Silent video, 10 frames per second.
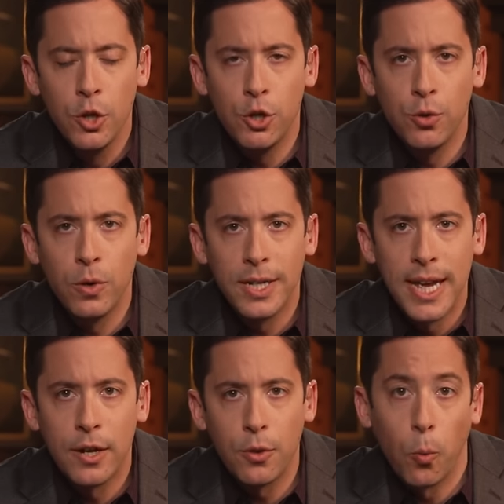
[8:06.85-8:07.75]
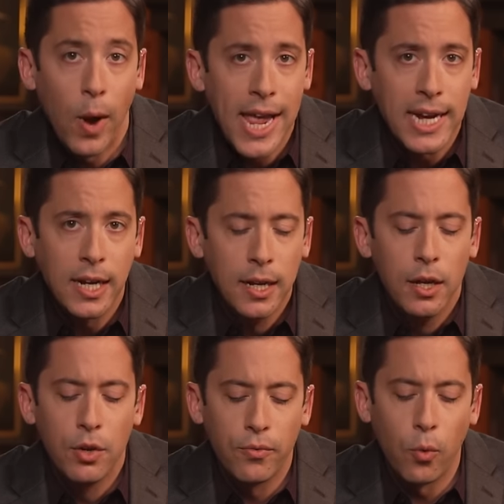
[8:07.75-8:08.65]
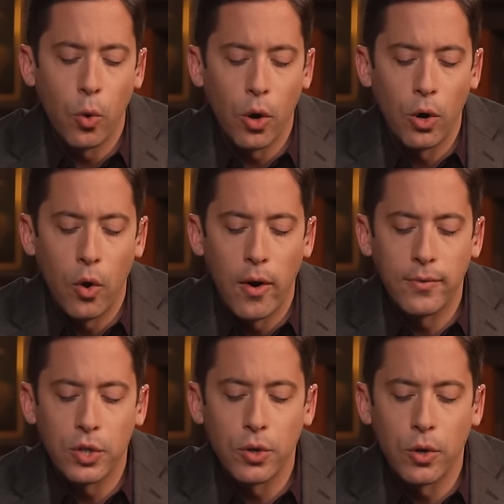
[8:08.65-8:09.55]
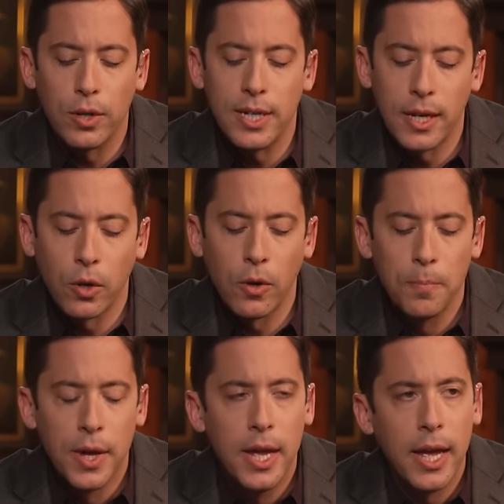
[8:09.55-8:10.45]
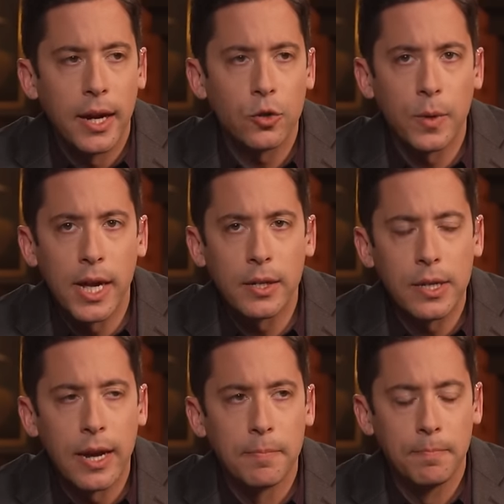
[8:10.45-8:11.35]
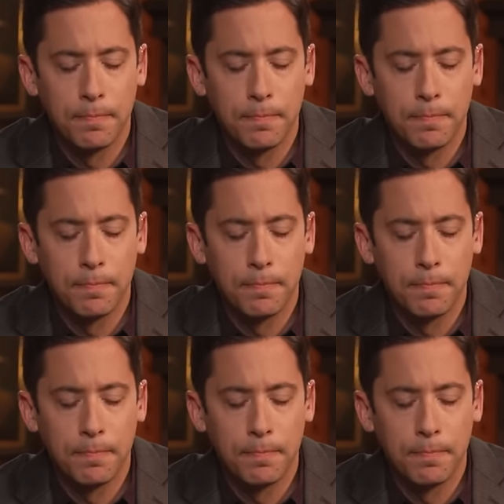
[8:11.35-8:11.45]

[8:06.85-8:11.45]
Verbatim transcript: to attend the wake for Officer Diller. Here's what he had to say.